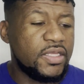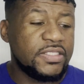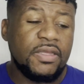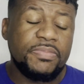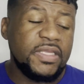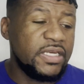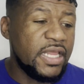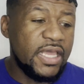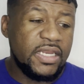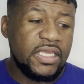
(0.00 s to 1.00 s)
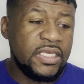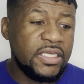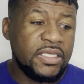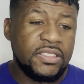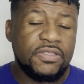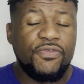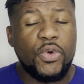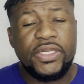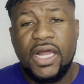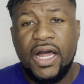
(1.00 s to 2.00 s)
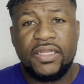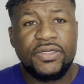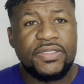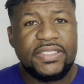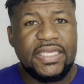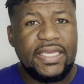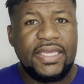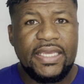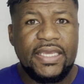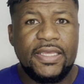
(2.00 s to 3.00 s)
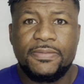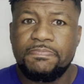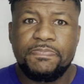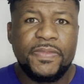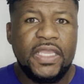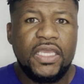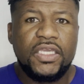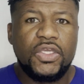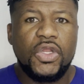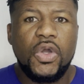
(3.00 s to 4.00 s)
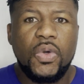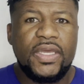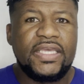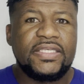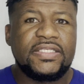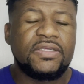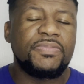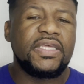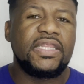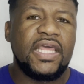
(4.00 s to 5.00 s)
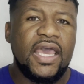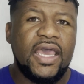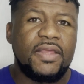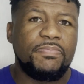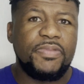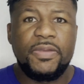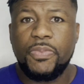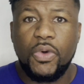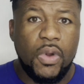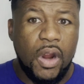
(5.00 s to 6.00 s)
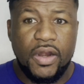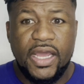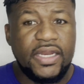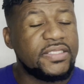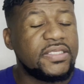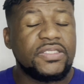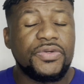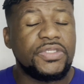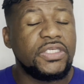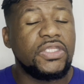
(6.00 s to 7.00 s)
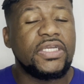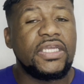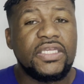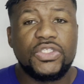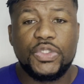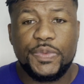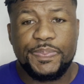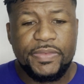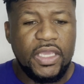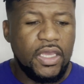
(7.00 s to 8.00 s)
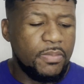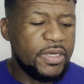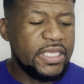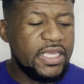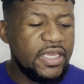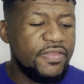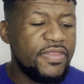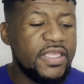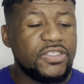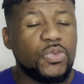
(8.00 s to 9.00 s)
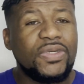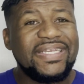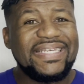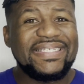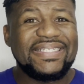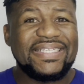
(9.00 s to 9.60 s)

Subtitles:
something that is $40 and, you know, is something that people are not necessarily looking into. But again, this one is